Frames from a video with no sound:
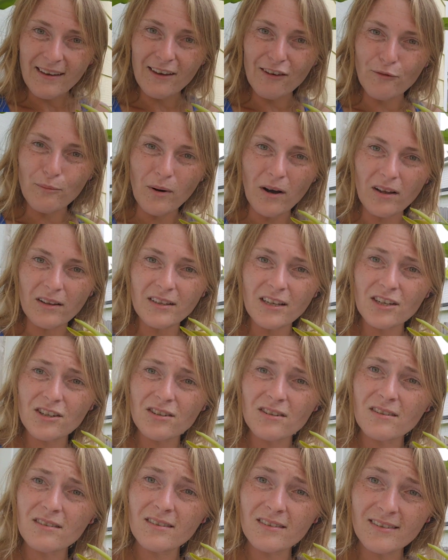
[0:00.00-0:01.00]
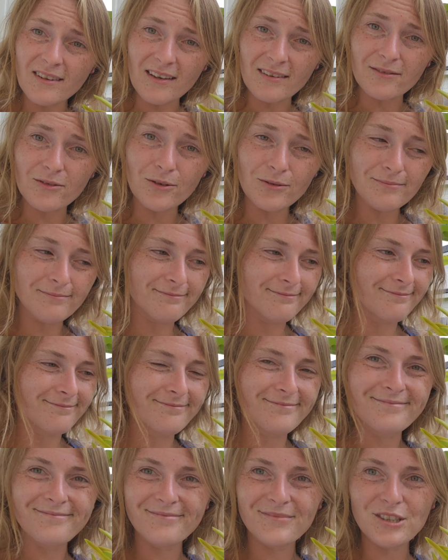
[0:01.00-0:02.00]
if pollination is successful,
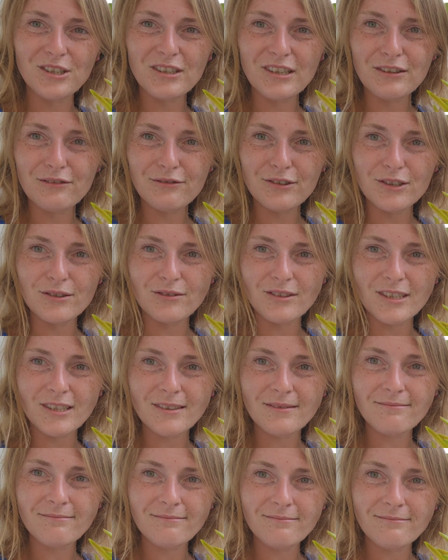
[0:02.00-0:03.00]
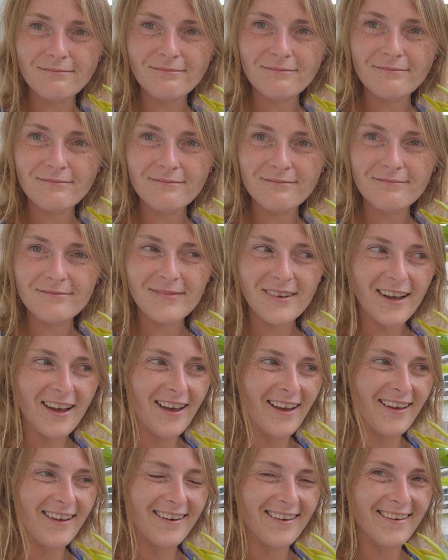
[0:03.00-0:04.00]
you'll get fruit.
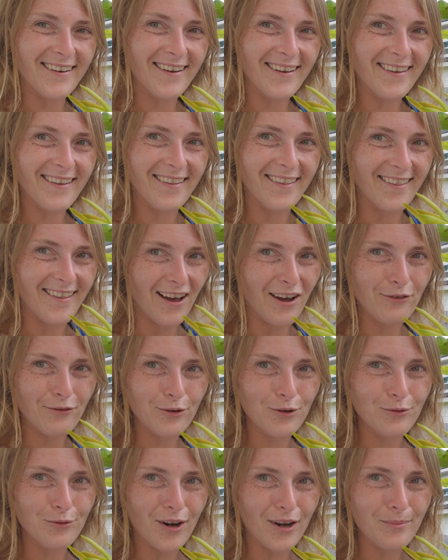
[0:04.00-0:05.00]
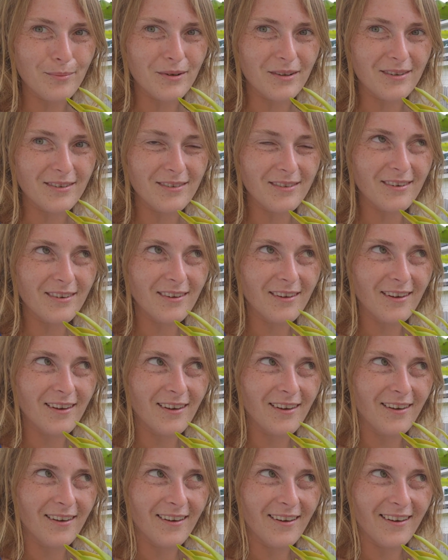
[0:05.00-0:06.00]
And that fruit ripens
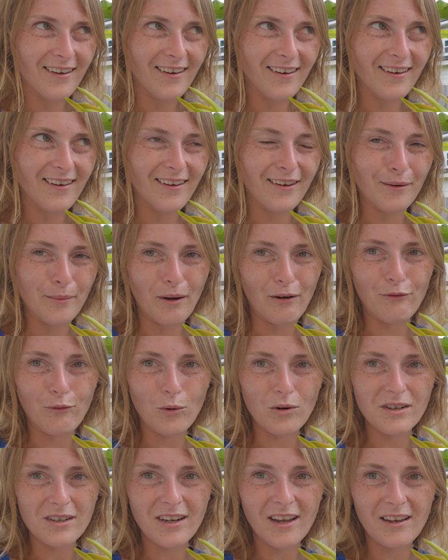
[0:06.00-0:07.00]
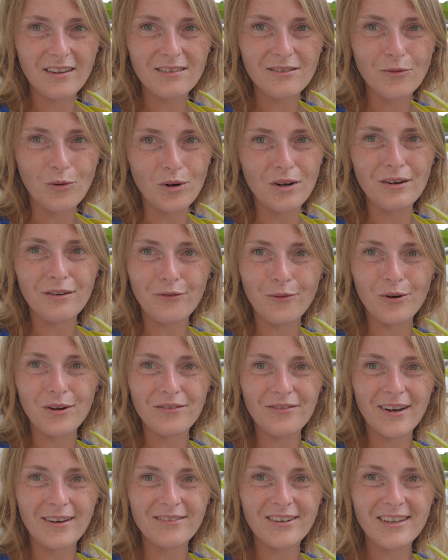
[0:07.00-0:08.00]
in about 40 days, 40 to
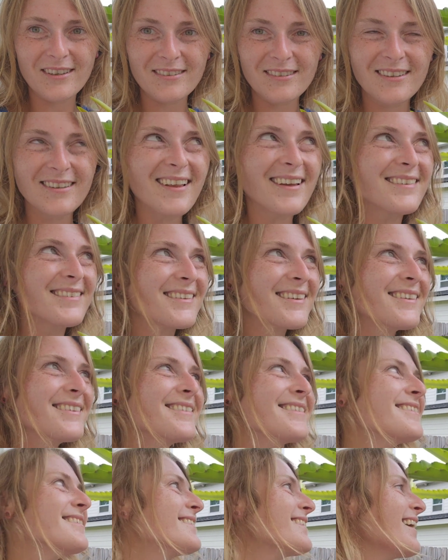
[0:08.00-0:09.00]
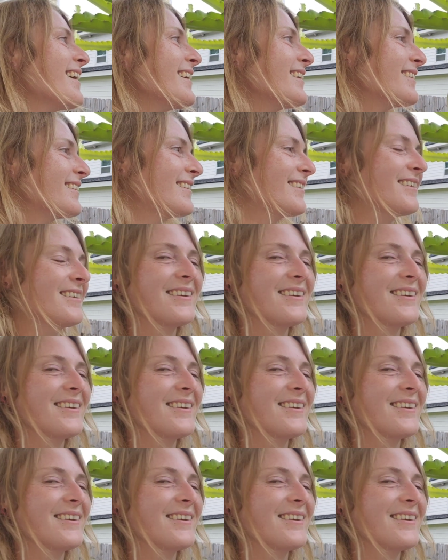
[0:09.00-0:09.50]
45 days. That's insane.